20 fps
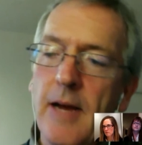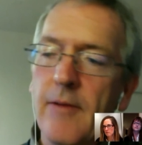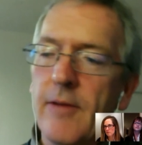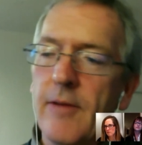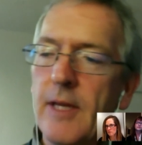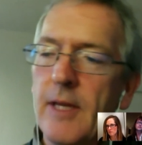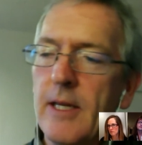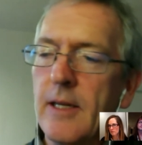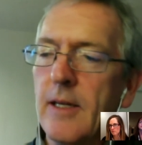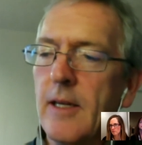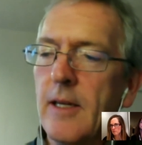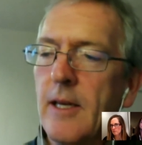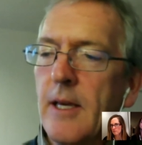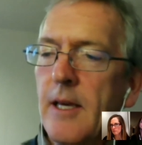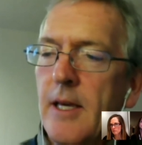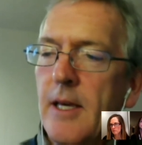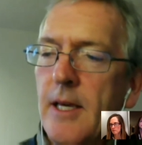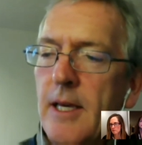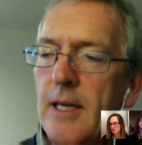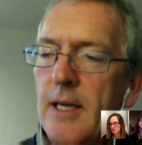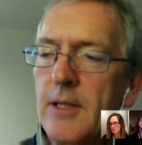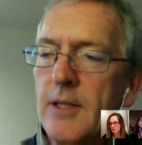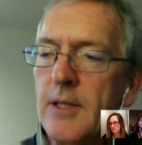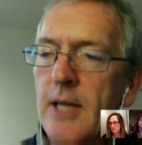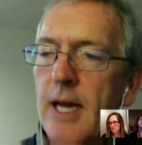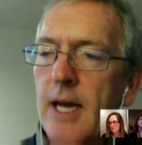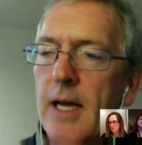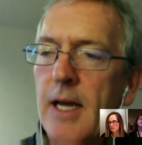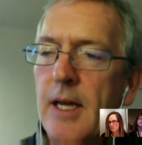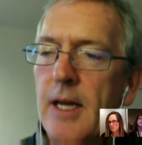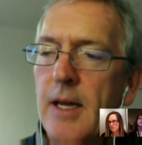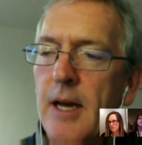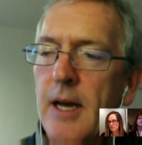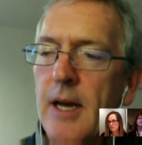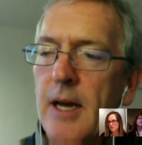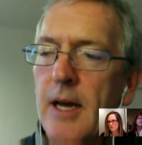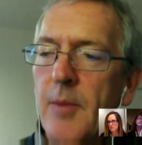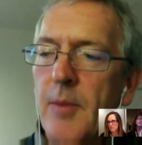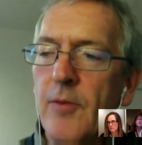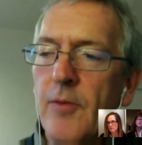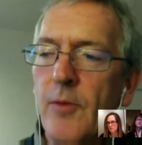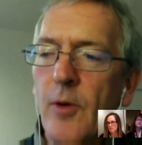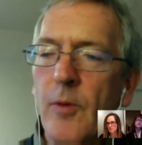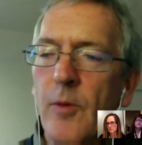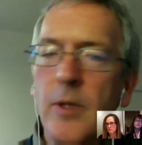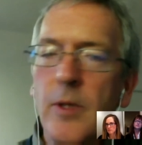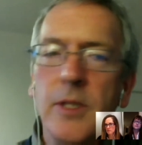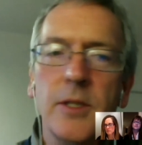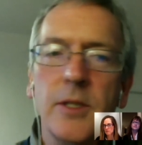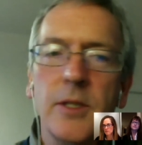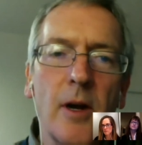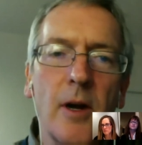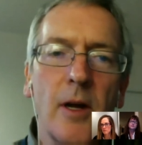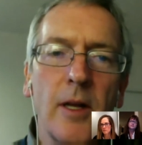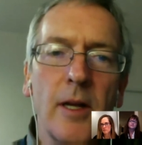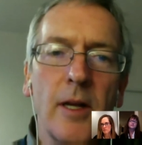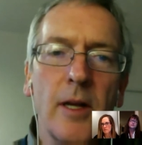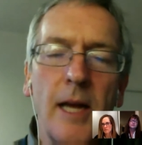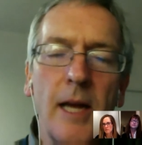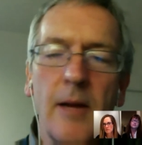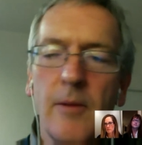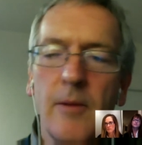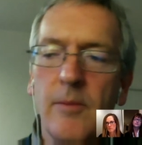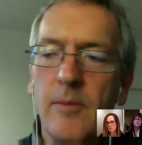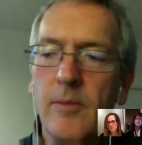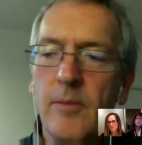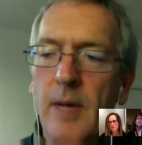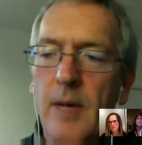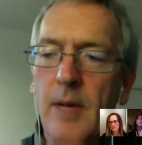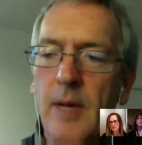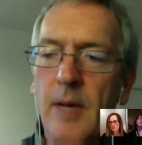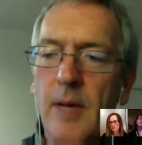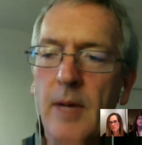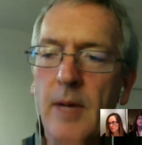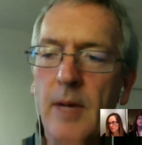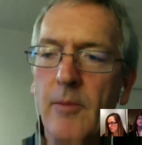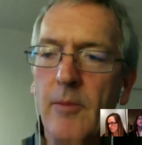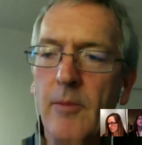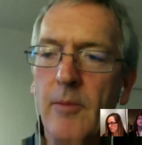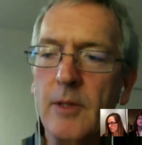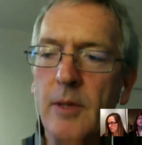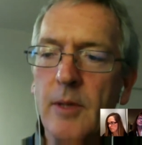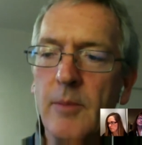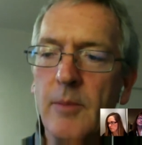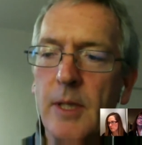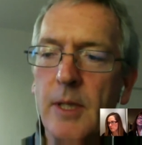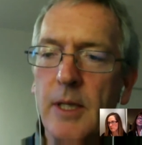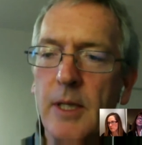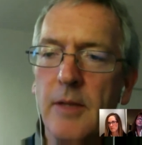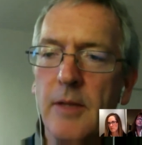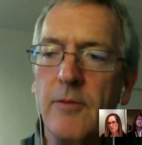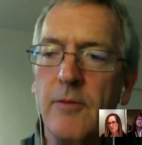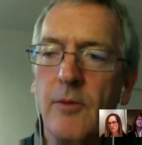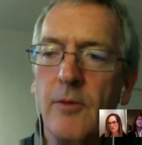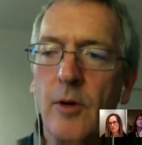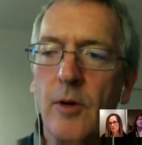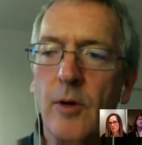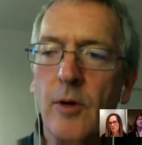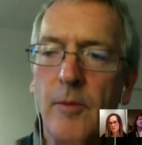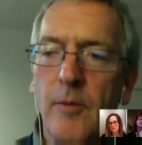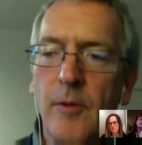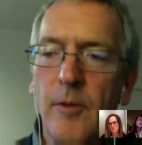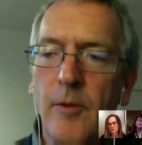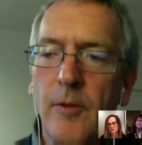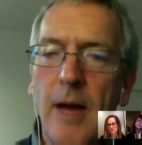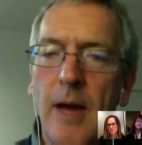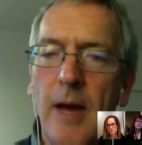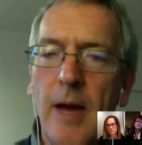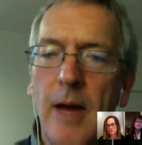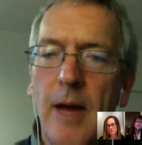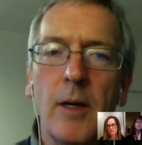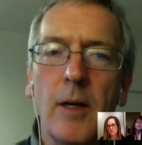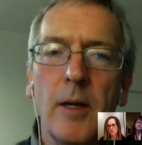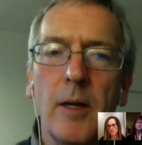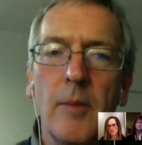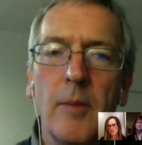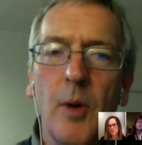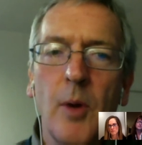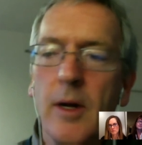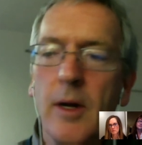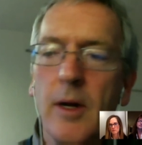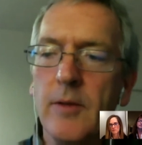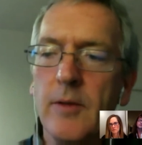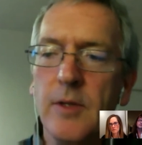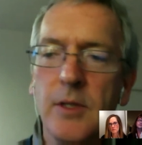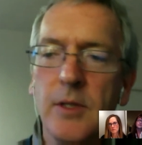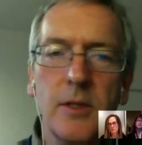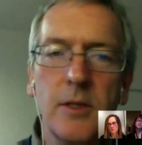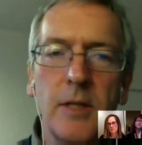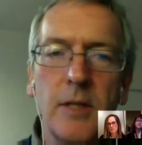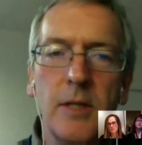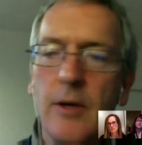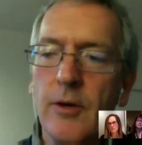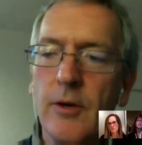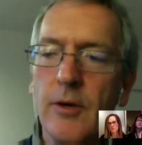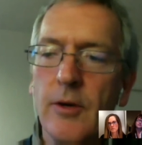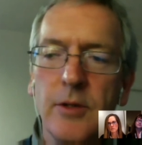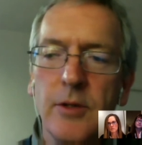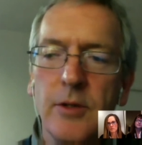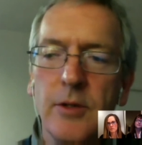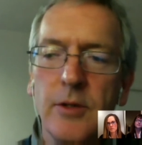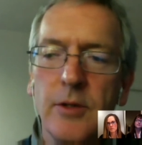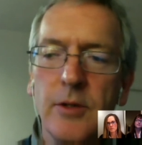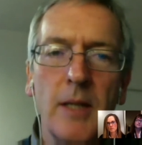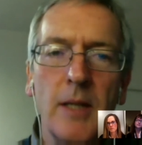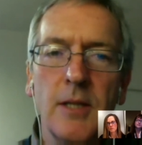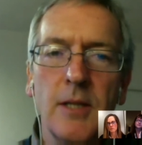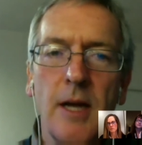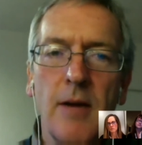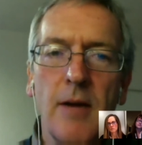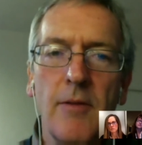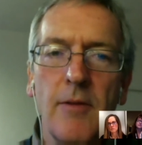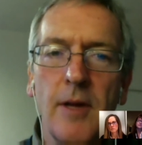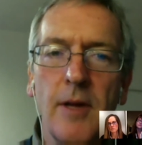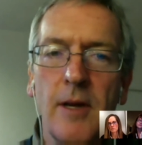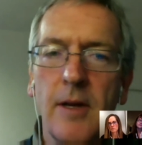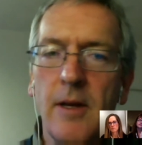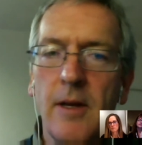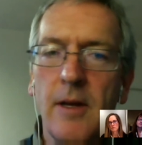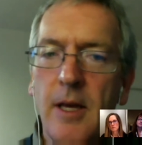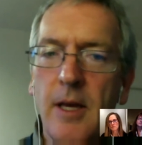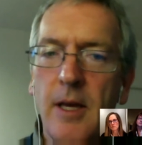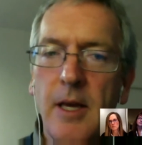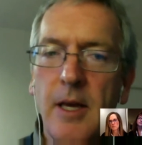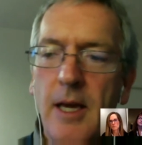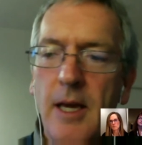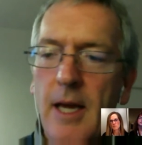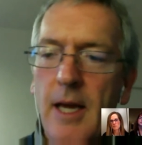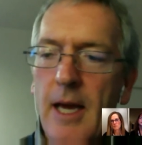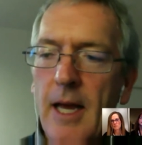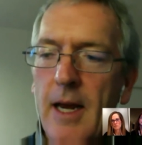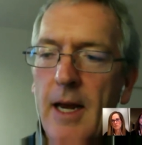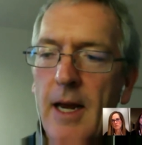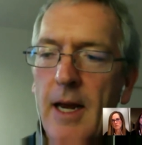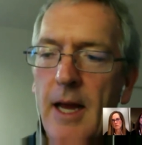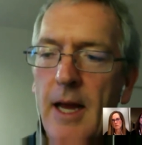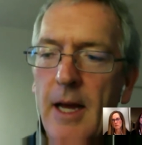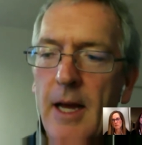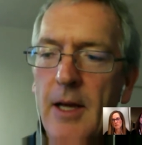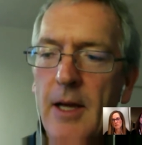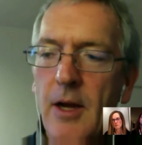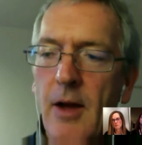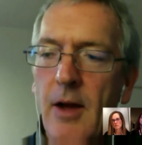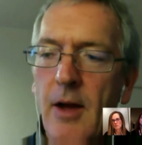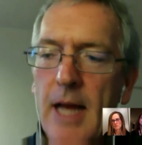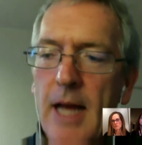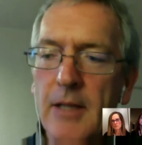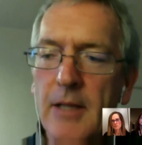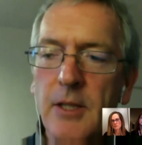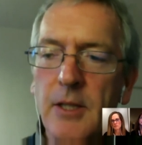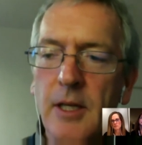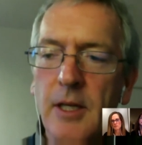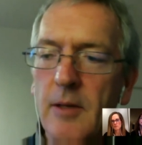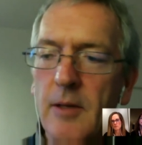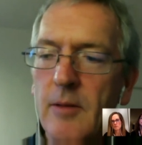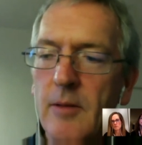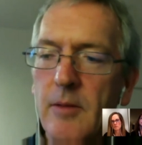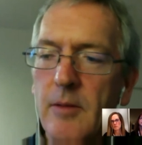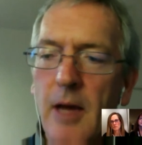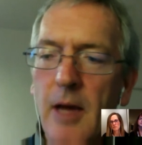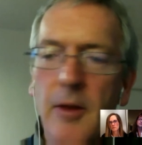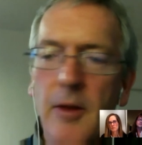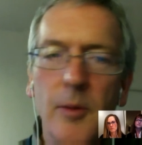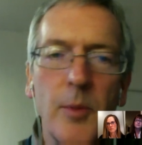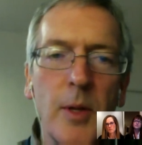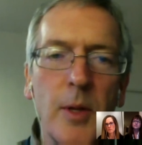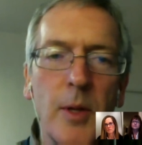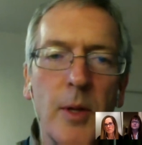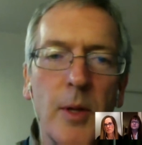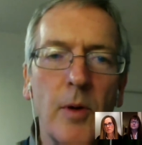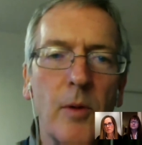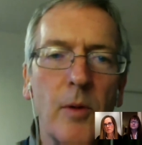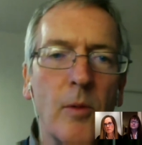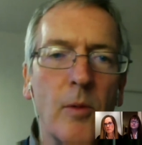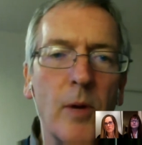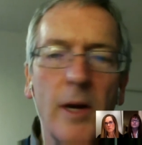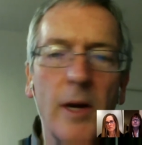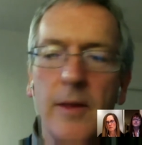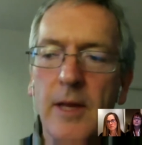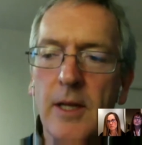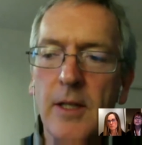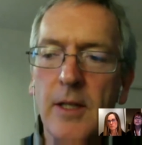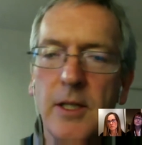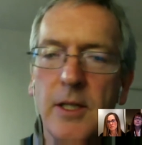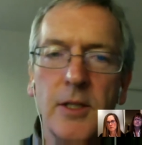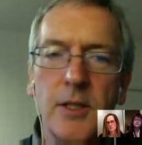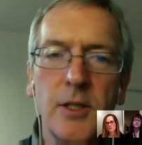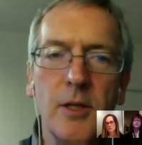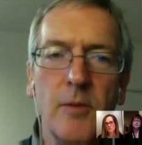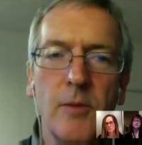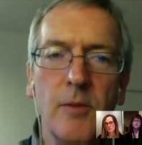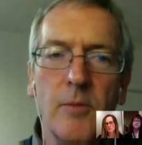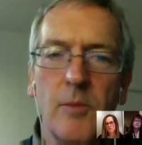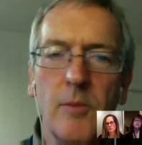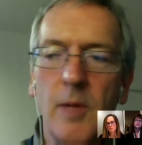Eden is before we started, I wrote something in the forum for that walking party, just introducing myself and asking other people where they teach and